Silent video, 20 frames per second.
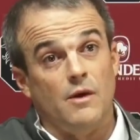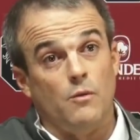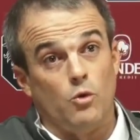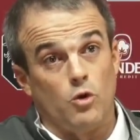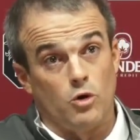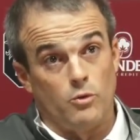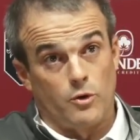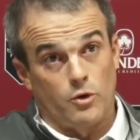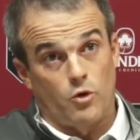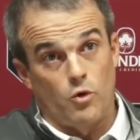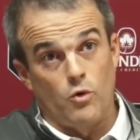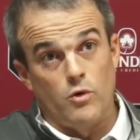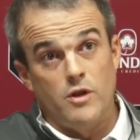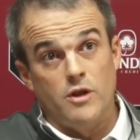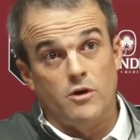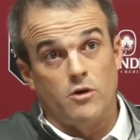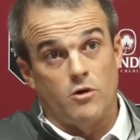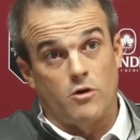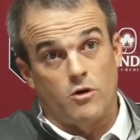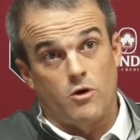that we're
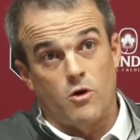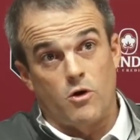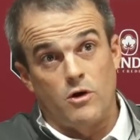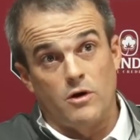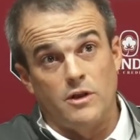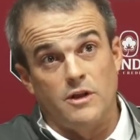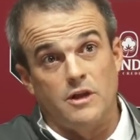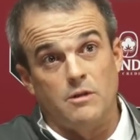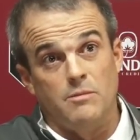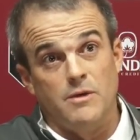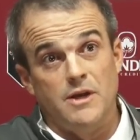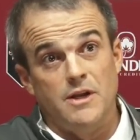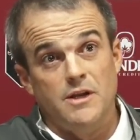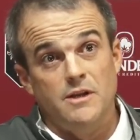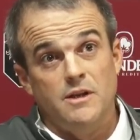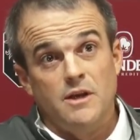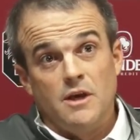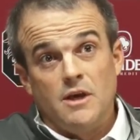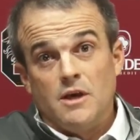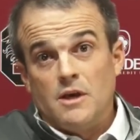recruiting or are currently
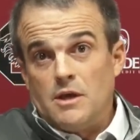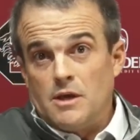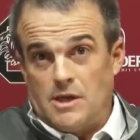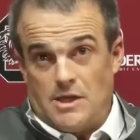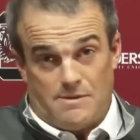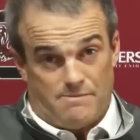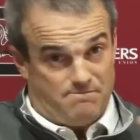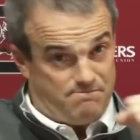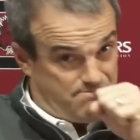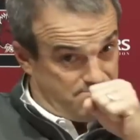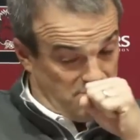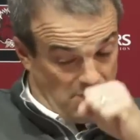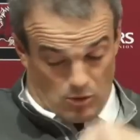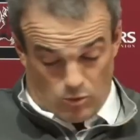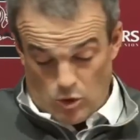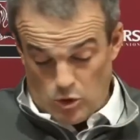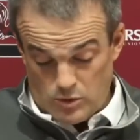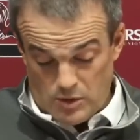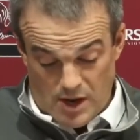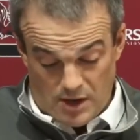committed. And
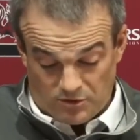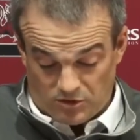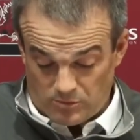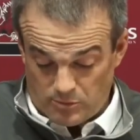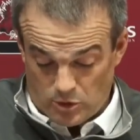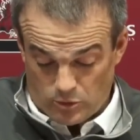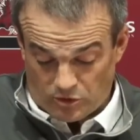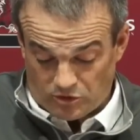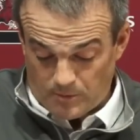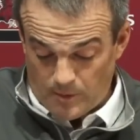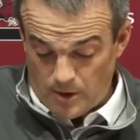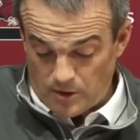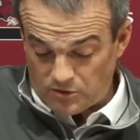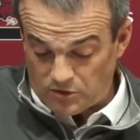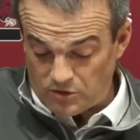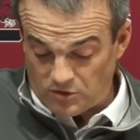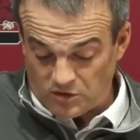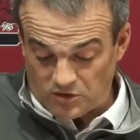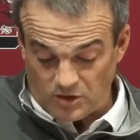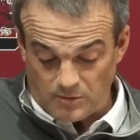I wrote down some of the
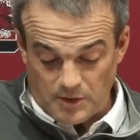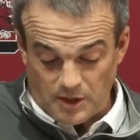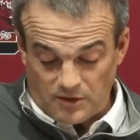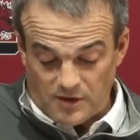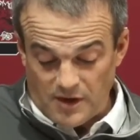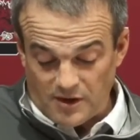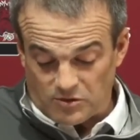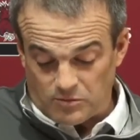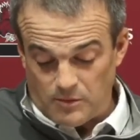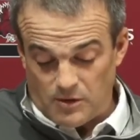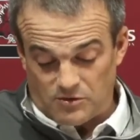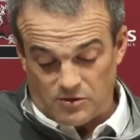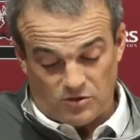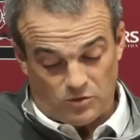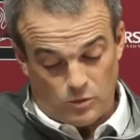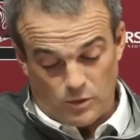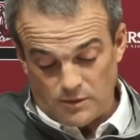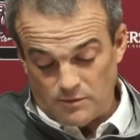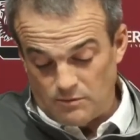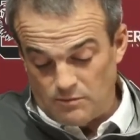responses of some of the text
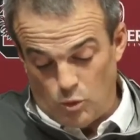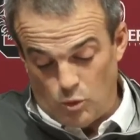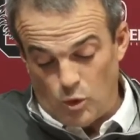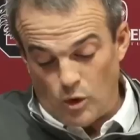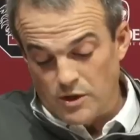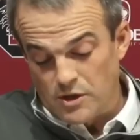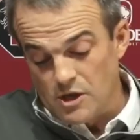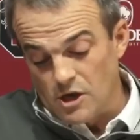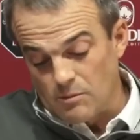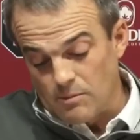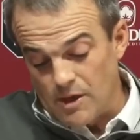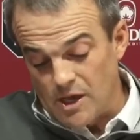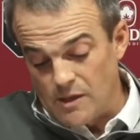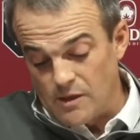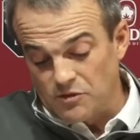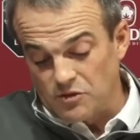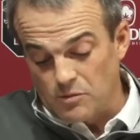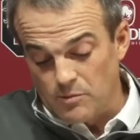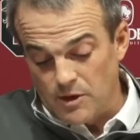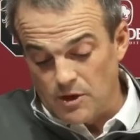messages. One young
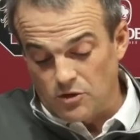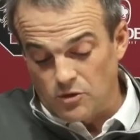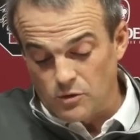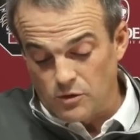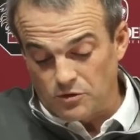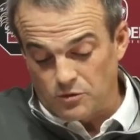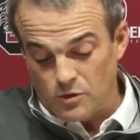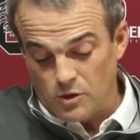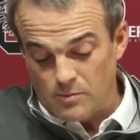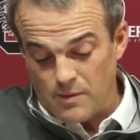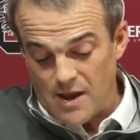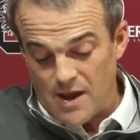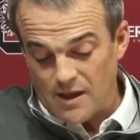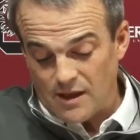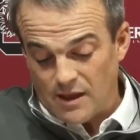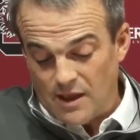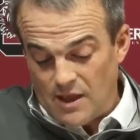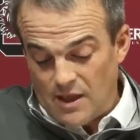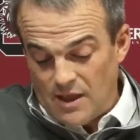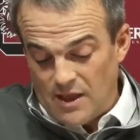man that's committed to us wrote
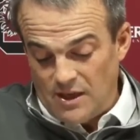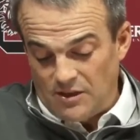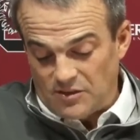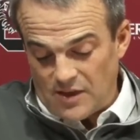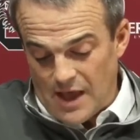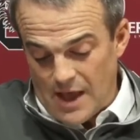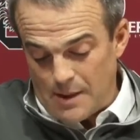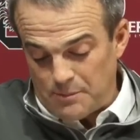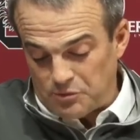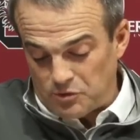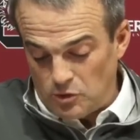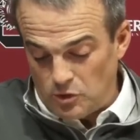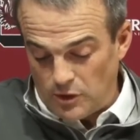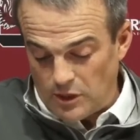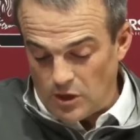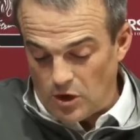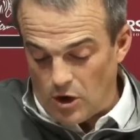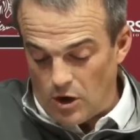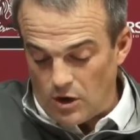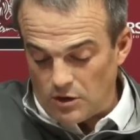back, he's
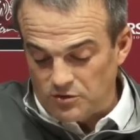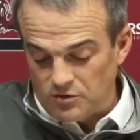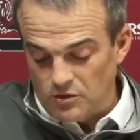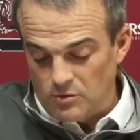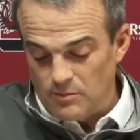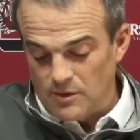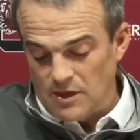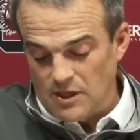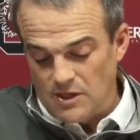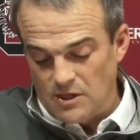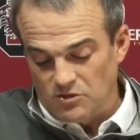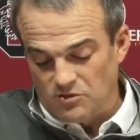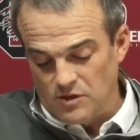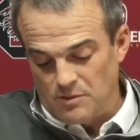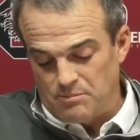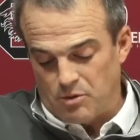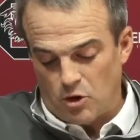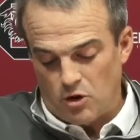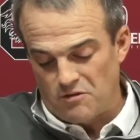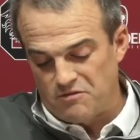absolutely awesome, and he is
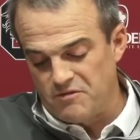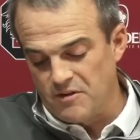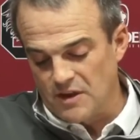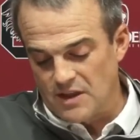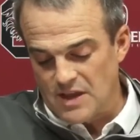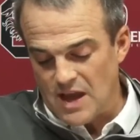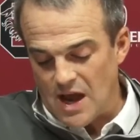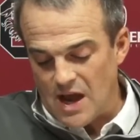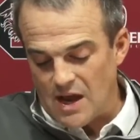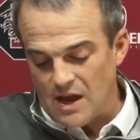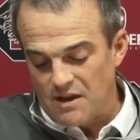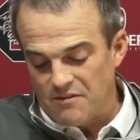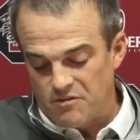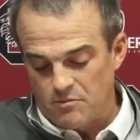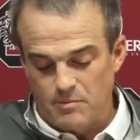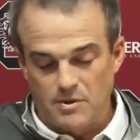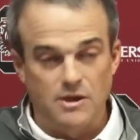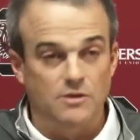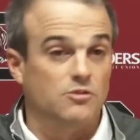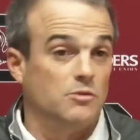the perfect guy
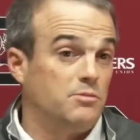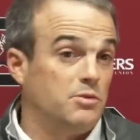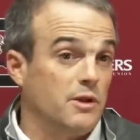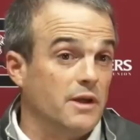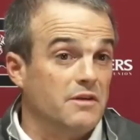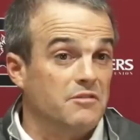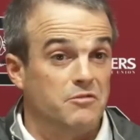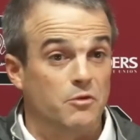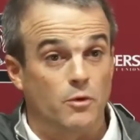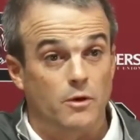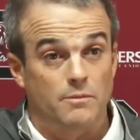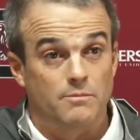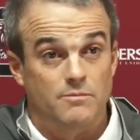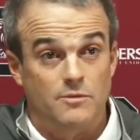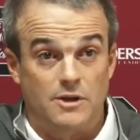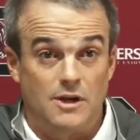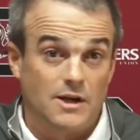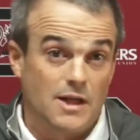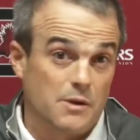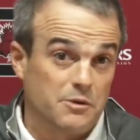for me to play for.
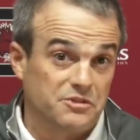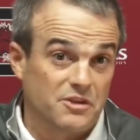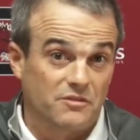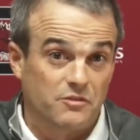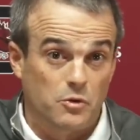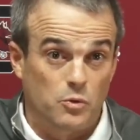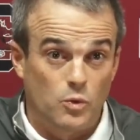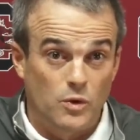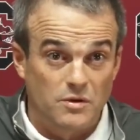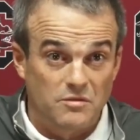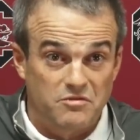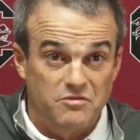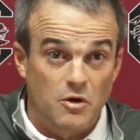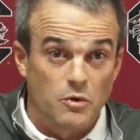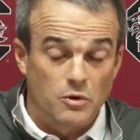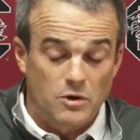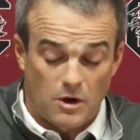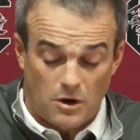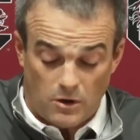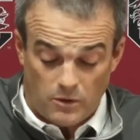You know, that was after one
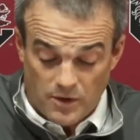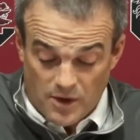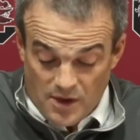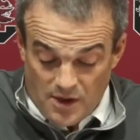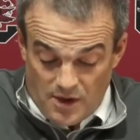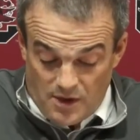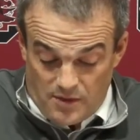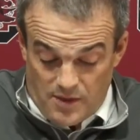phone call